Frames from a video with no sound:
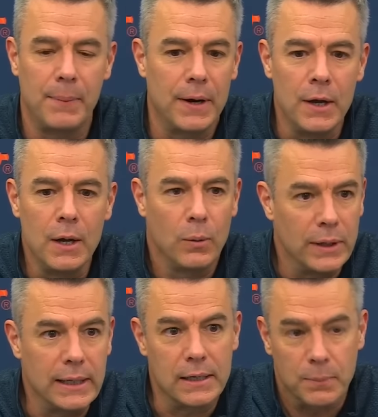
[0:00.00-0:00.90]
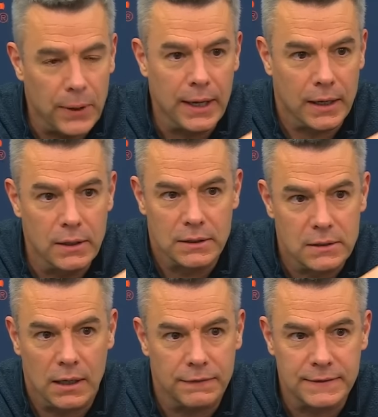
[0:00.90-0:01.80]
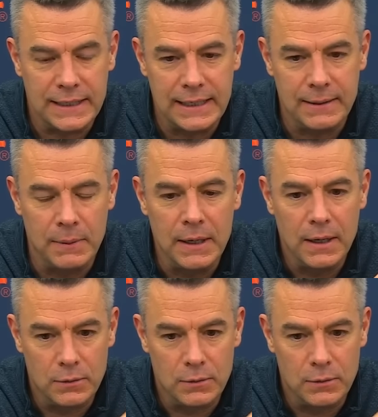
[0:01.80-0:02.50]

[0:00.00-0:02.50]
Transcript: But we needed to play a good, tough team,